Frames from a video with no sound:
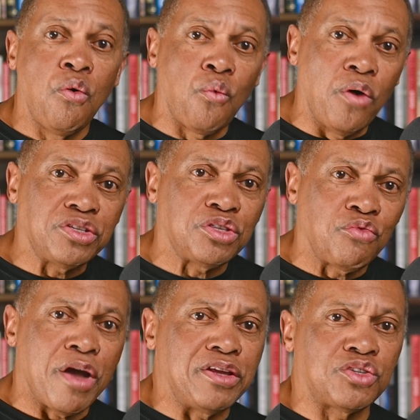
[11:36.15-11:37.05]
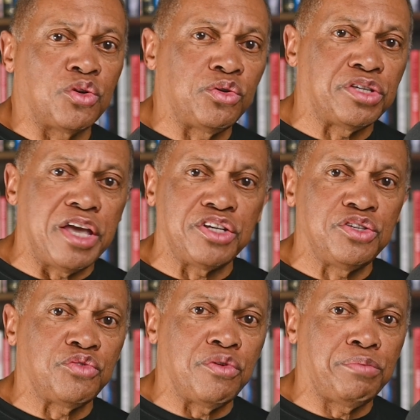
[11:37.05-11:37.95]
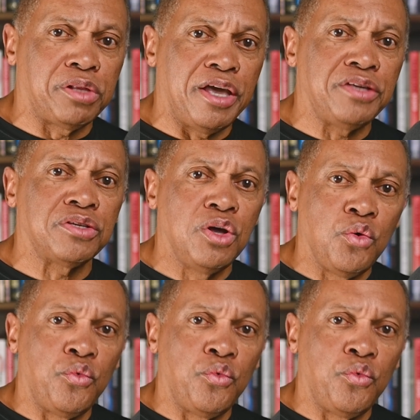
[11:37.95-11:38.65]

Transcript: Once the right associations are in place,